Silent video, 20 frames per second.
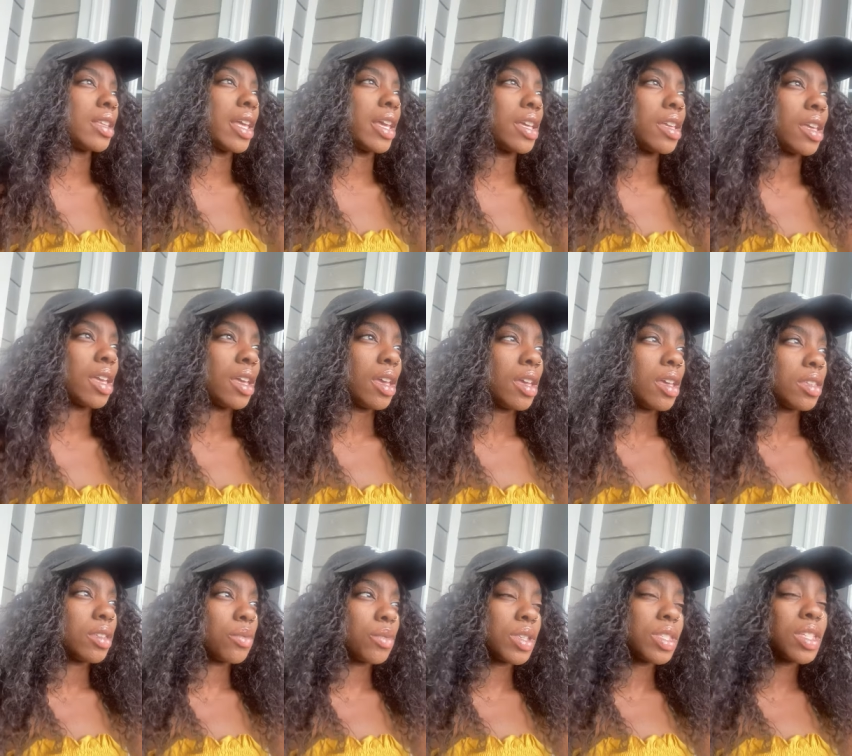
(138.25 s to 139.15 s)
Like
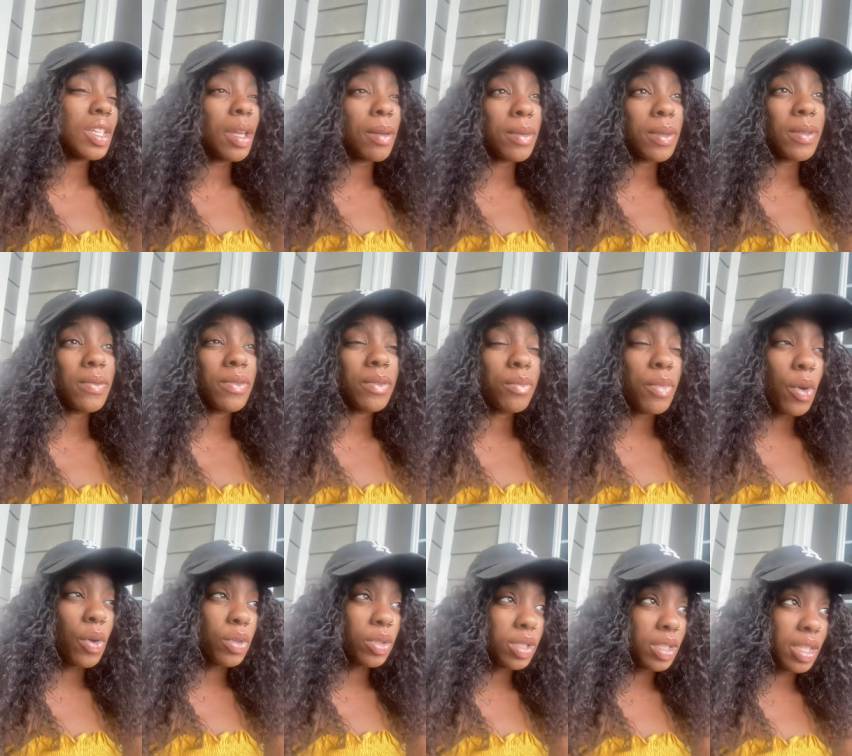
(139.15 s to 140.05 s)
the reason I'm even
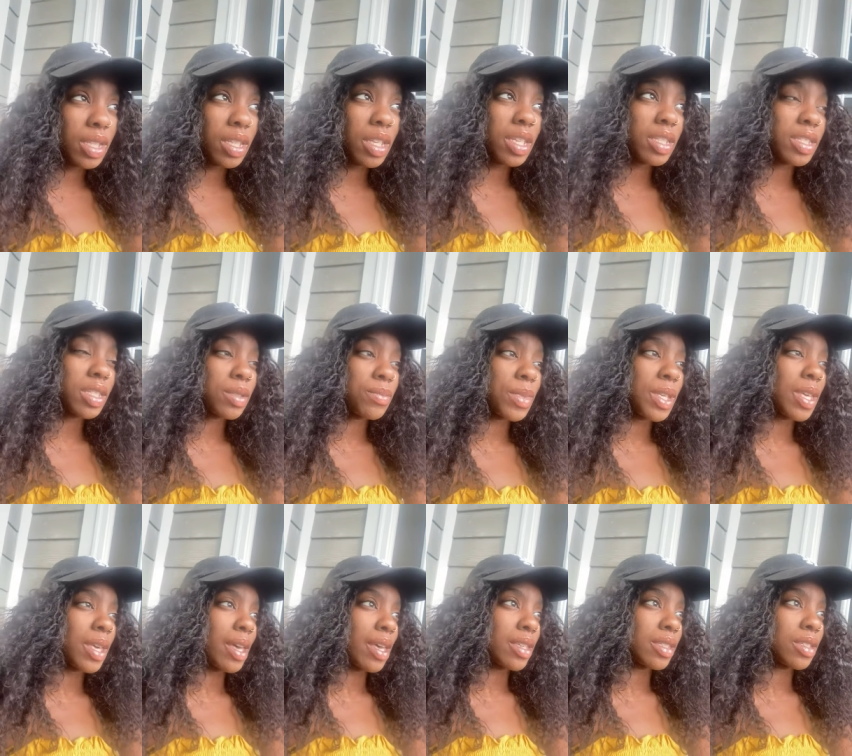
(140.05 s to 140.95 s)
posting this is
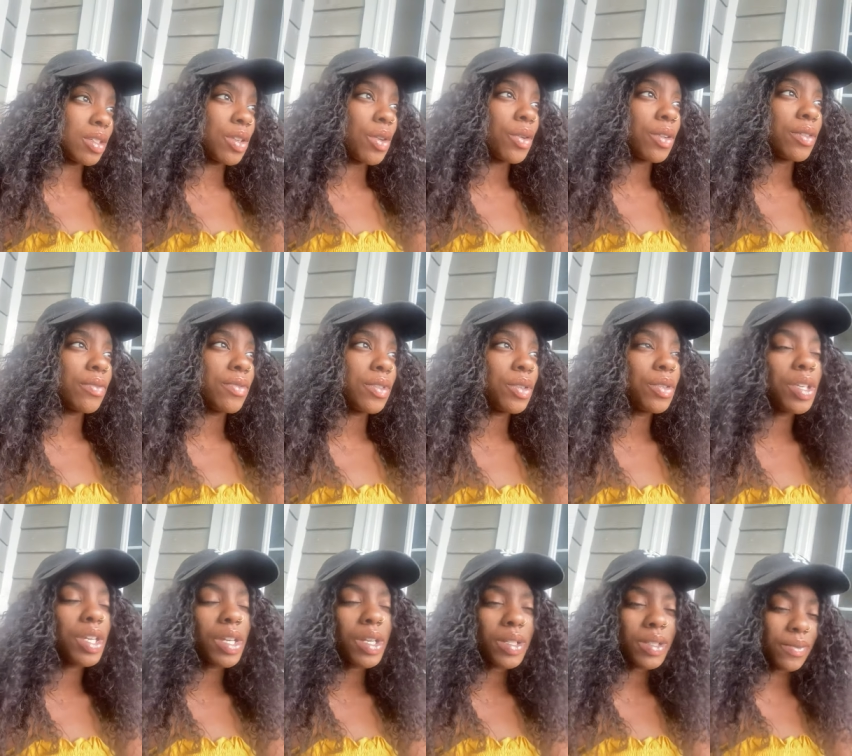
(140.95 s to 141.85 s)
because you know in a few
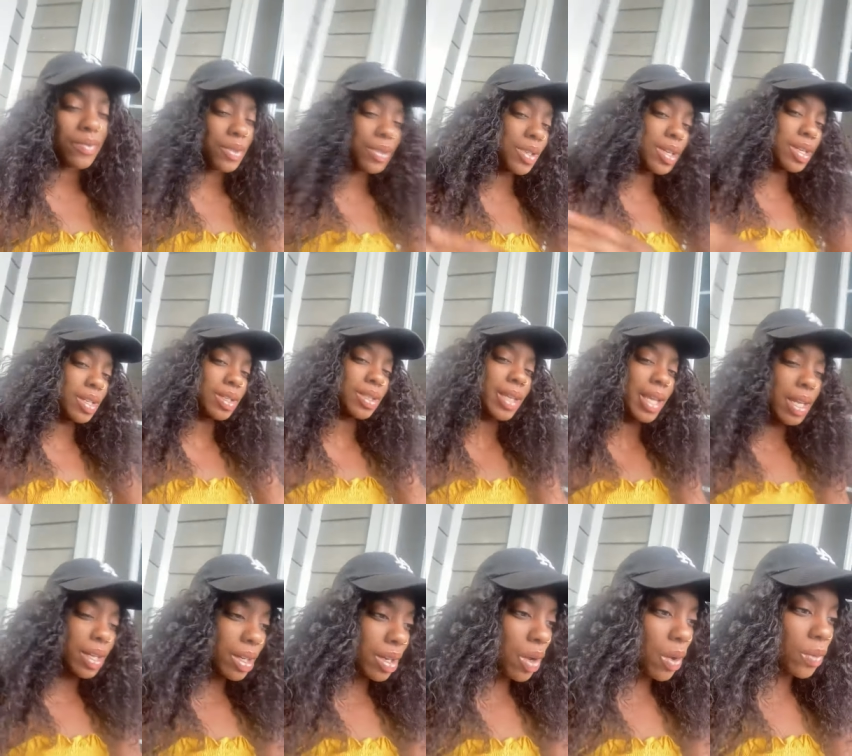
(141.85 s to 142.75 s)
years, few years
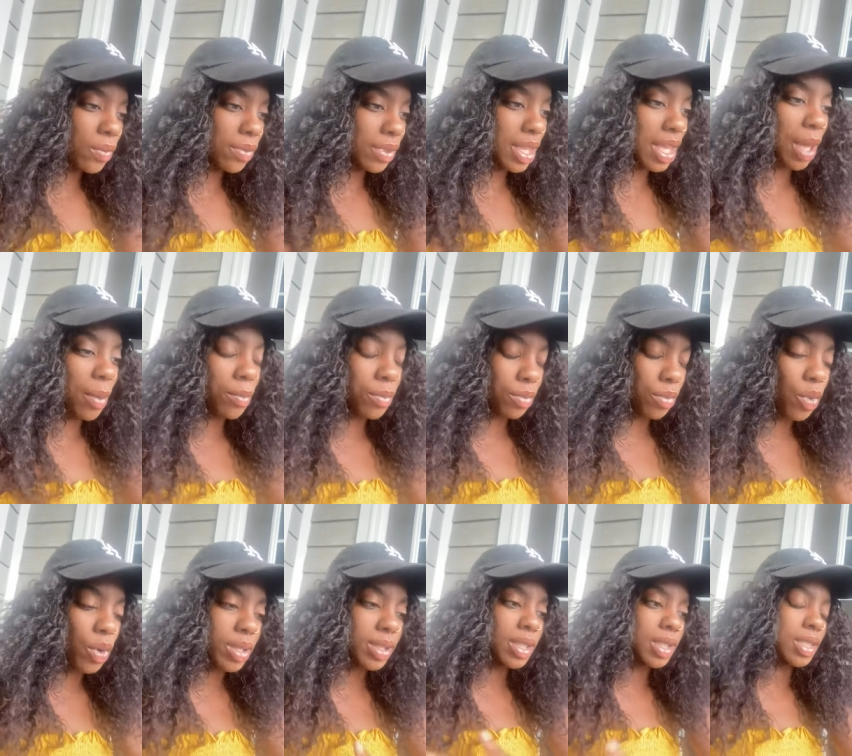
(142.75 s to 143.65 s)
later, hopefully I'm
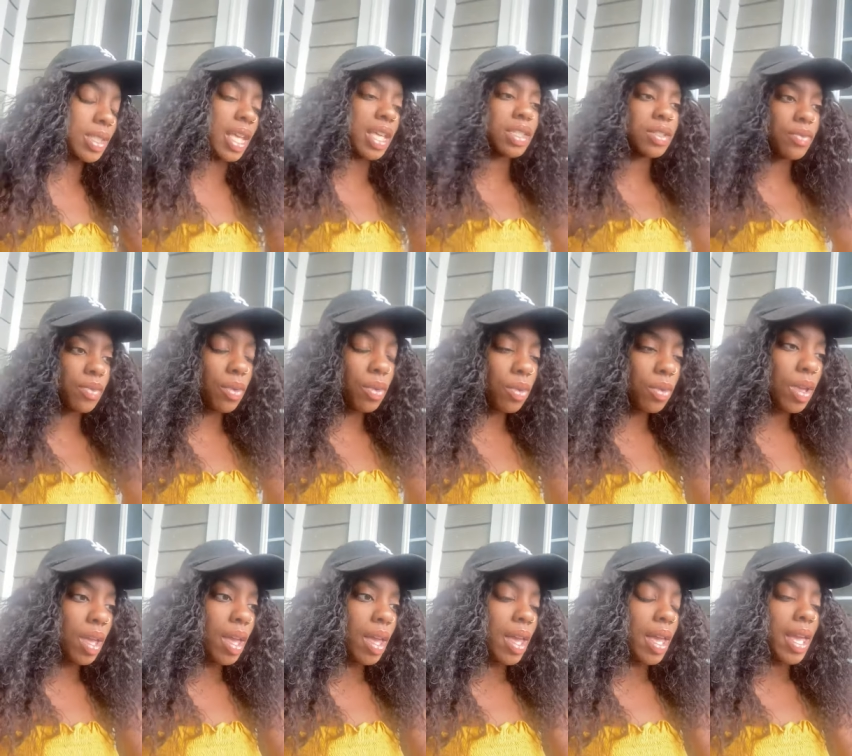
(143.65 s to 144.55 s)
more successful
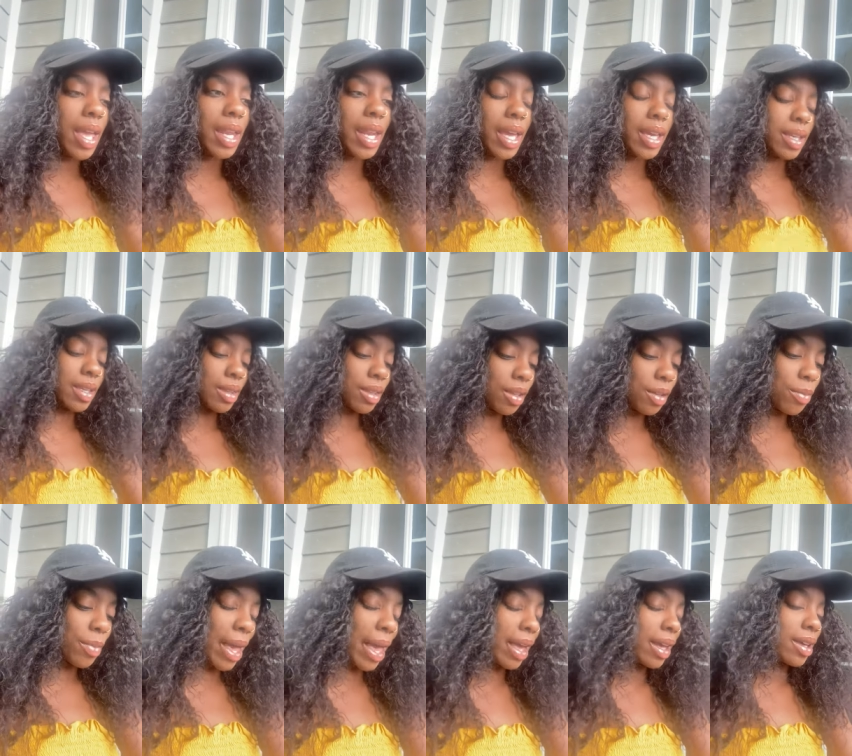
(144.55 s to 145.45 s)
and I can look
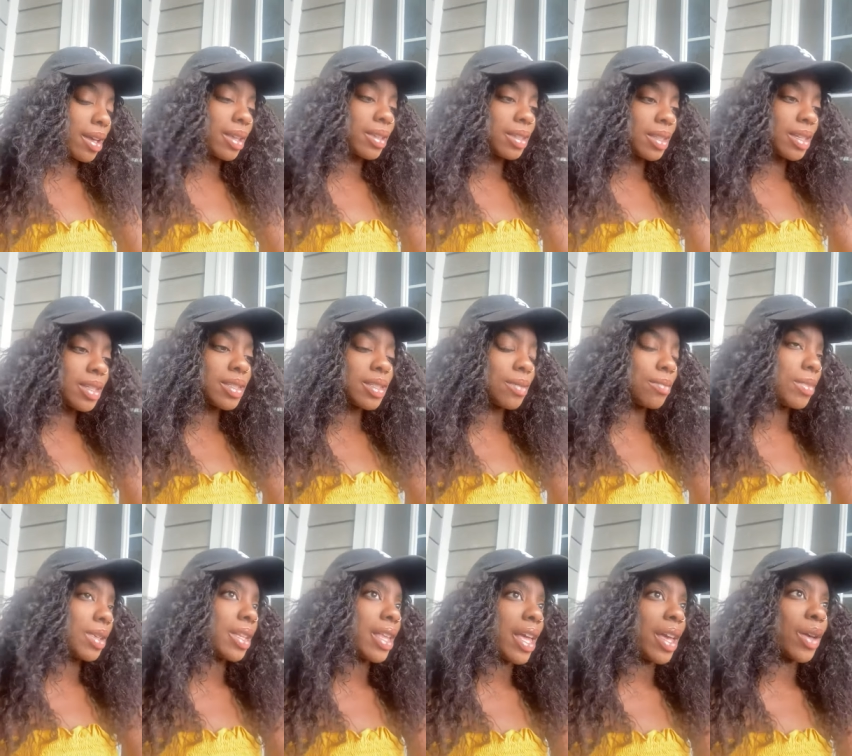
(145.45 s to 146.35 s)
back at this and
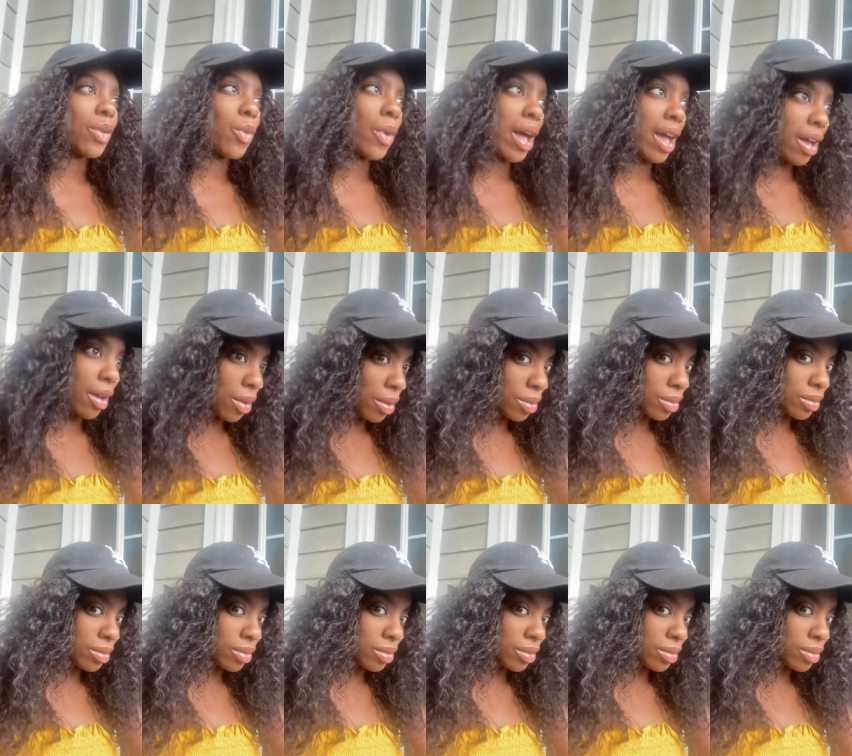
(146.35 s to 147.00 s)
be like, wow.